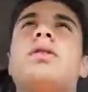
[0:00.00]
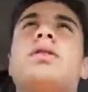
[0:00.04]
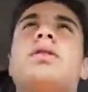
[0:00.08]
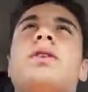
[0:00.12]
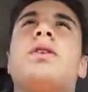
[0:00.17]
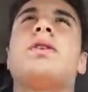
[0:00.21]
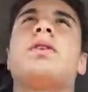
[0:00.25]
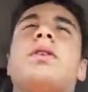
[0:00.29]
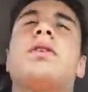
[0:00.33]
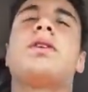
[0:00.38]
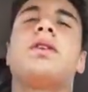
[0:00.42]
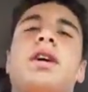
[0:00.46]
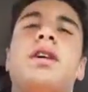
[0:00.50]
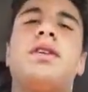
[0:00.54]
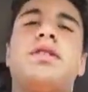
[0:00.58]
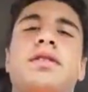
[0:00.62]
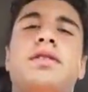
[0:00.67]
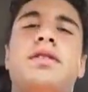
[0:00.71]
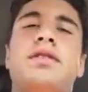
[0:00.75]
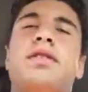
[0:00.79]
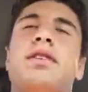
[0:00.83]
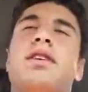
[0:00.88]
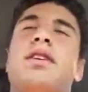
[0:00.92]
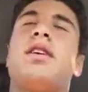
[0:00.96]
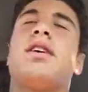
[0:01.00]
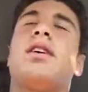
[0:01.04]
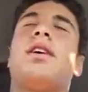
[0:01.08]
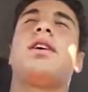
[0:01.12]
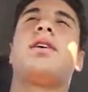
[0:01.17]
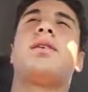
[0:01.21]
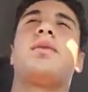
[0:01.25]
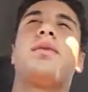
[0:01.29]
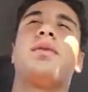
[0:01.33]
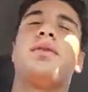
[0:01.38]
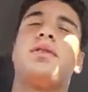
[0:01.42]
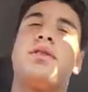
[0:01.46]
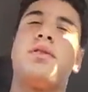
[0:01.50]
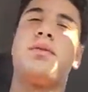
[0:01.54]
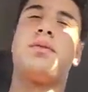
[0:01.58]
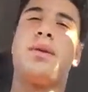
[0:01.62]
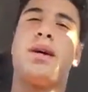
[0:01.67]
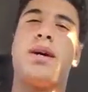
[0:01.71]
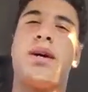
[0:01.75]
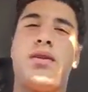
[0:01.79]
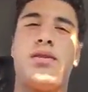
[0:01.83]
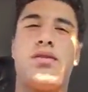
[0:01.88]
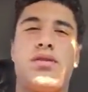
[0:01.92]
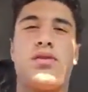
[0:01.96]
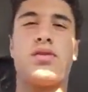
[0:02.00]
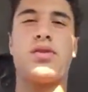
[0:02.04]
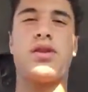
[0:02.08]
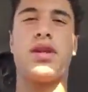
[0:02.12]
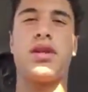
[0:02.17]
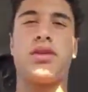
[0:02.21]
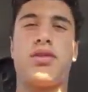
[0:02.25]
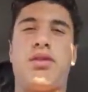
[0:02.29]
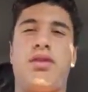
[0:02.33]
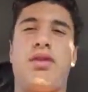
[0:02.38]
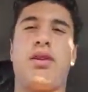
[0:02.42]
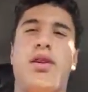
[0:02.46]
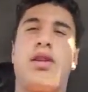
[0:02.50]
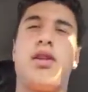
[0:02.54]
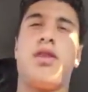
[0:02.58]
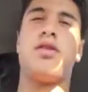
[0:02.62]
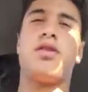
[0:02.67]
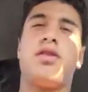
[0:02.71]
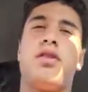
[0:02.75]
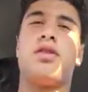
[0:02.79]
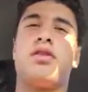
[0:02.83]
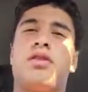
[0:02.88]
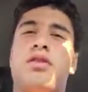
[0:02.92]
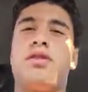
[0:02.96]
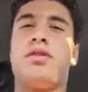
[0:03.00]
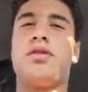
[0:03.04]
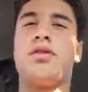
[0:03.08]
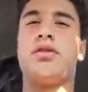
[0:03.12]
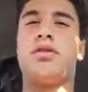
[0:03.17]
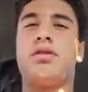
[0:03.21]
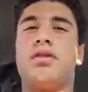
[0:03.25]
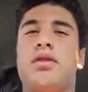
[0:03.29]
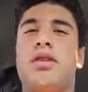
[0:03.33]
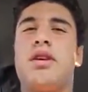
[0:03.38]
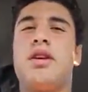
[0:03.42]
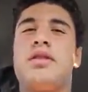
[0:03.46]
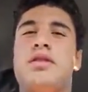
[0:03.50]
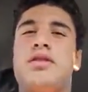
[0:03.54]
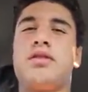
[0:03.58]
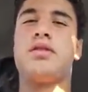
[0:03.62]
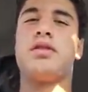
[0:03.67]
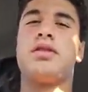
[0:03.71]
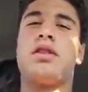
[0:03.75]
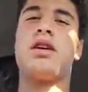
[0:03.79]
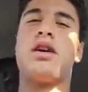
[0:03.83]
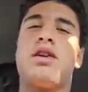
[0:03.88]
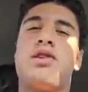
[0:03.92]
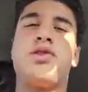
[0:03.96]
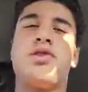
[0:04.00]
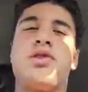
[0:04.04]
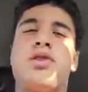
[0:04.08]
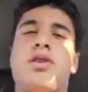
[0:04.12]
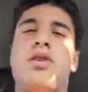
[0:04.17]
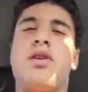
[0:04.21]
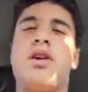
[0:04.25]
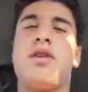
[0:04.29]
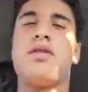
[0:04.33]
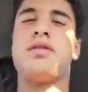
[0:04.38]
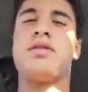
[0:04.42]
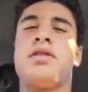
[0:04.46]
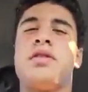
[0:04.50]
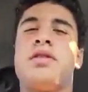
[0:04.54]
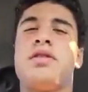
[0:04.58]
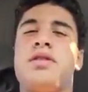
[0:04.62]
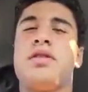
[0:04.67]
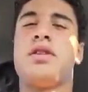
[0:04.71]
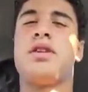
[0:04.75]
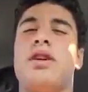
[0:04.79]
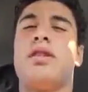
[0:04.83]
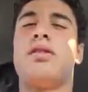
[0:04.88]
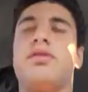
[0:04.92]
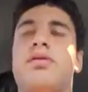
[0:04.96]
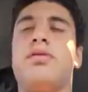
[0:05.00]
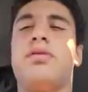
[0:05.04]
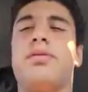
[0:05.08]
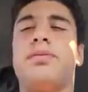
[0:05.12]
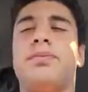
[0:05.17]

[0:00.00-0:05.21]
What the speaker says: So the lesson today was about treasuring others as yourself.